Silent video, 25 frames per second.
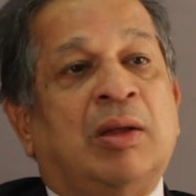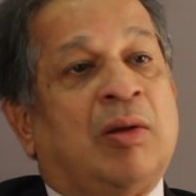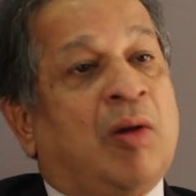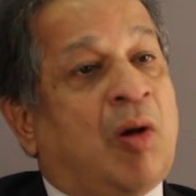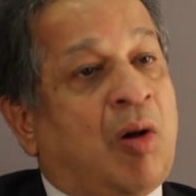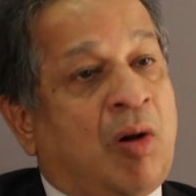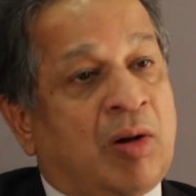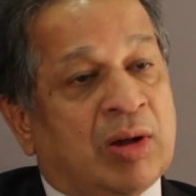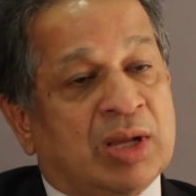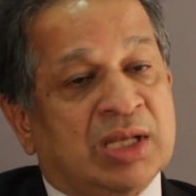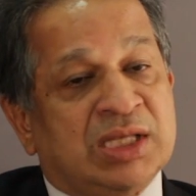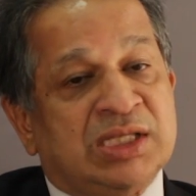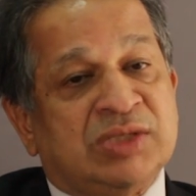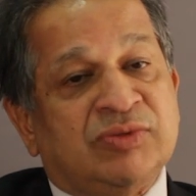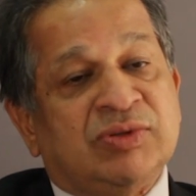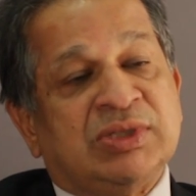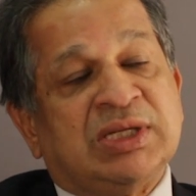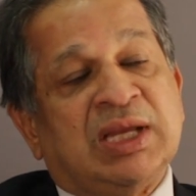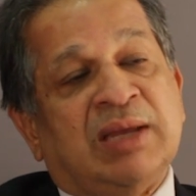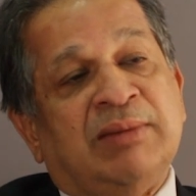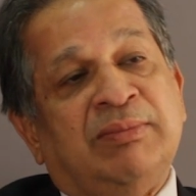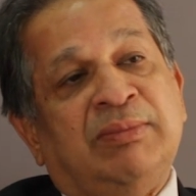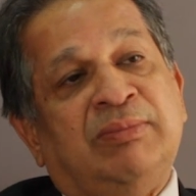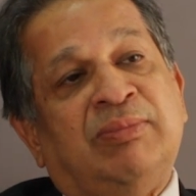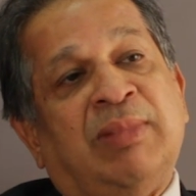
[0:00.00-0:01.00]
organs, which
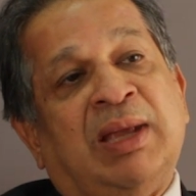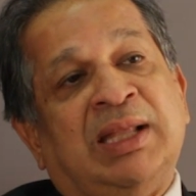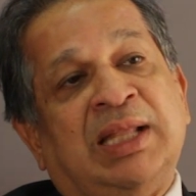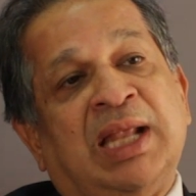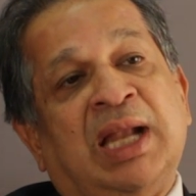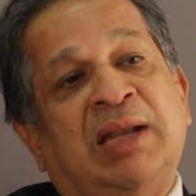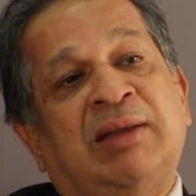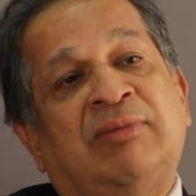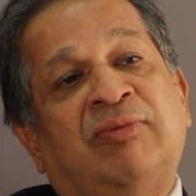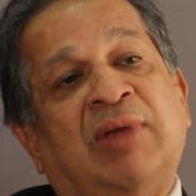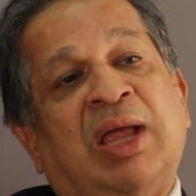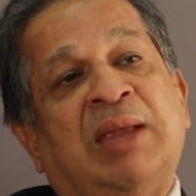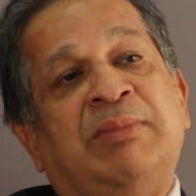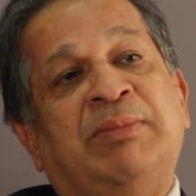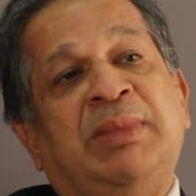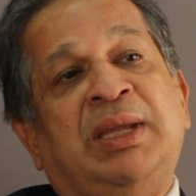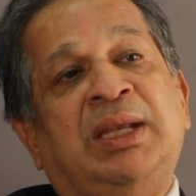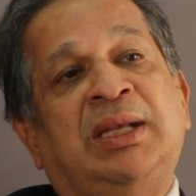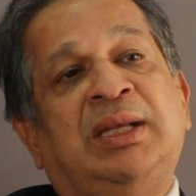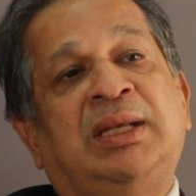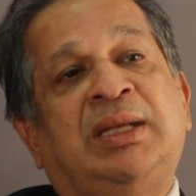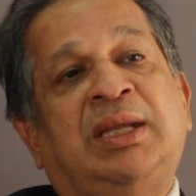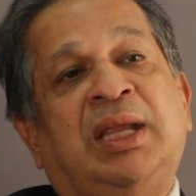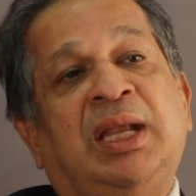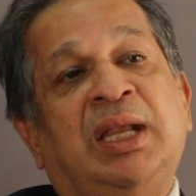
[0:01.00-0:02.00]
I mean, by that I
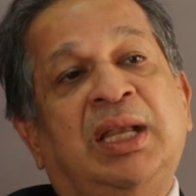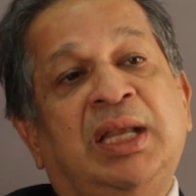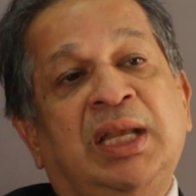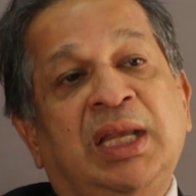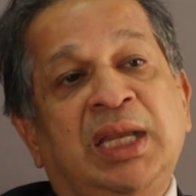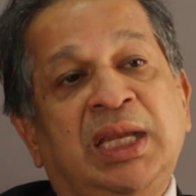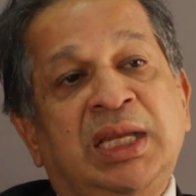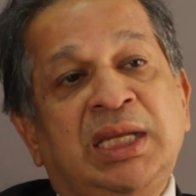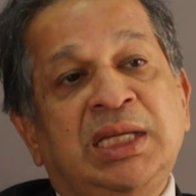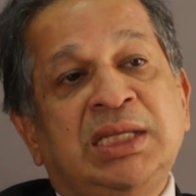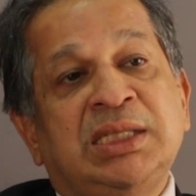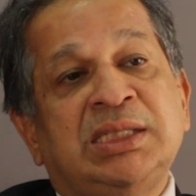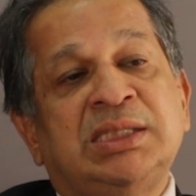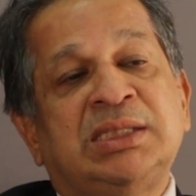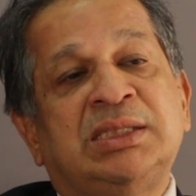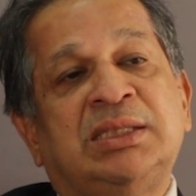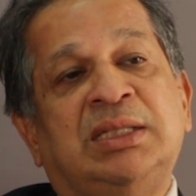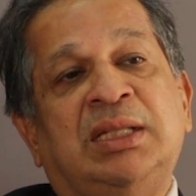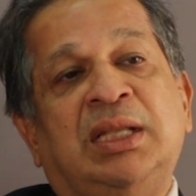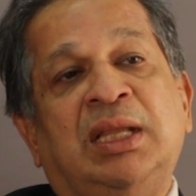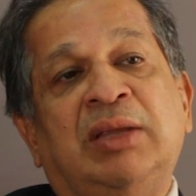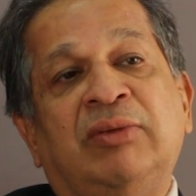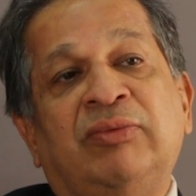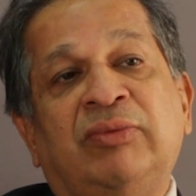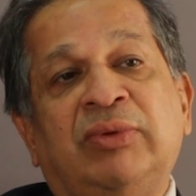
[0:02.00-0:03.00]
mean kidneys,
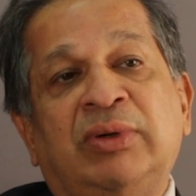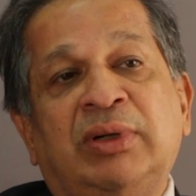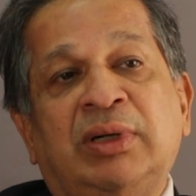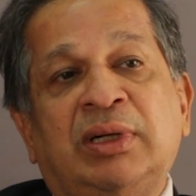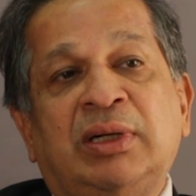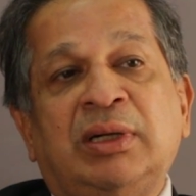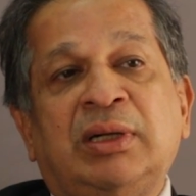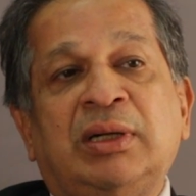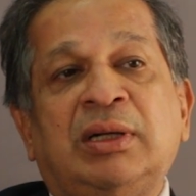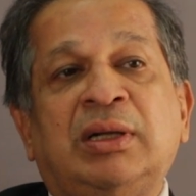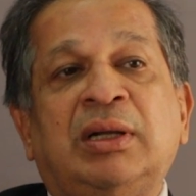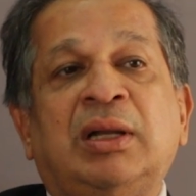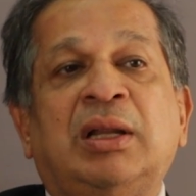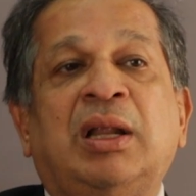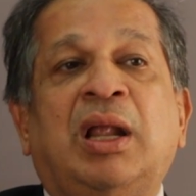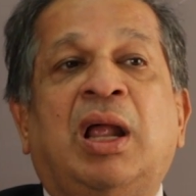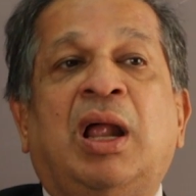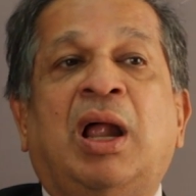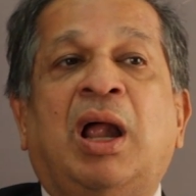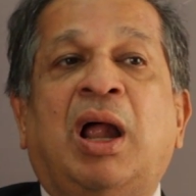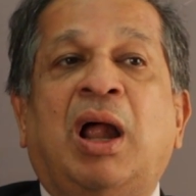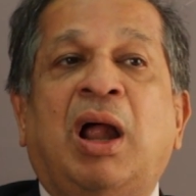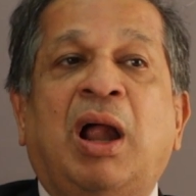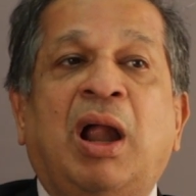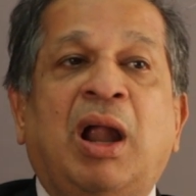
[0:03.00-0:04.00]
liver,
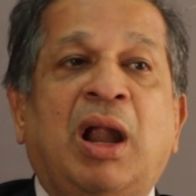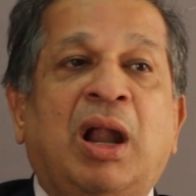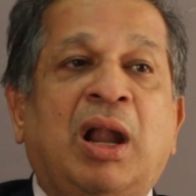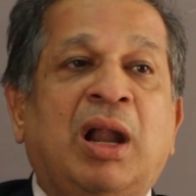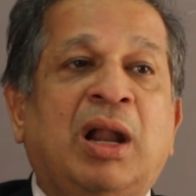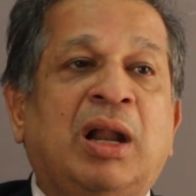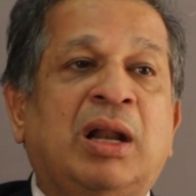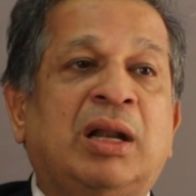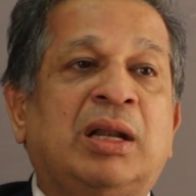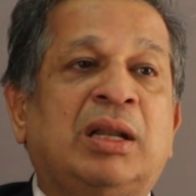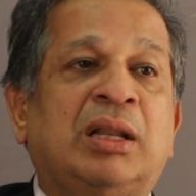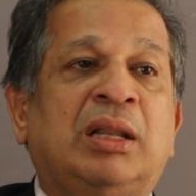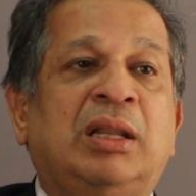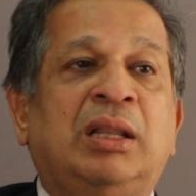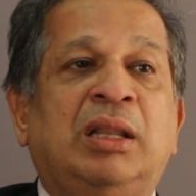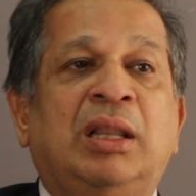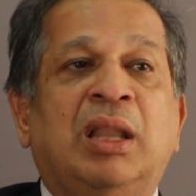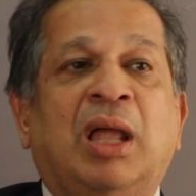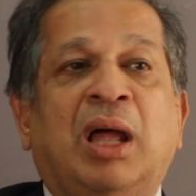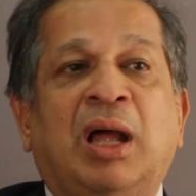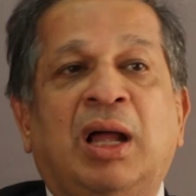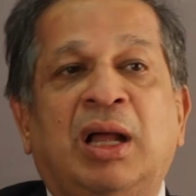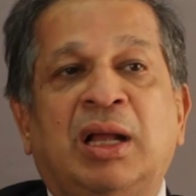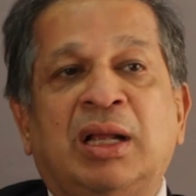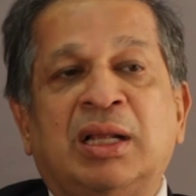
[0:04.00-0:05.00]
heart,
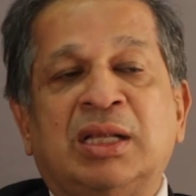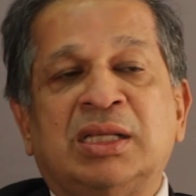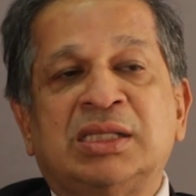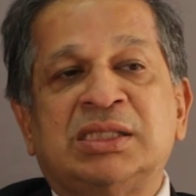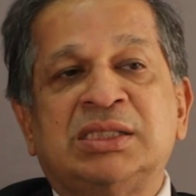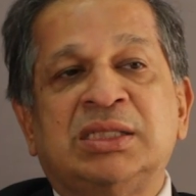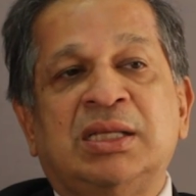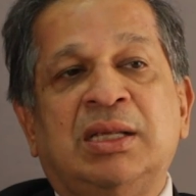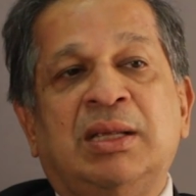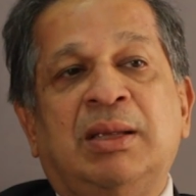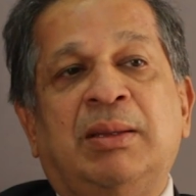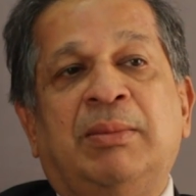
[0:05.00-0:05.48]
lungs,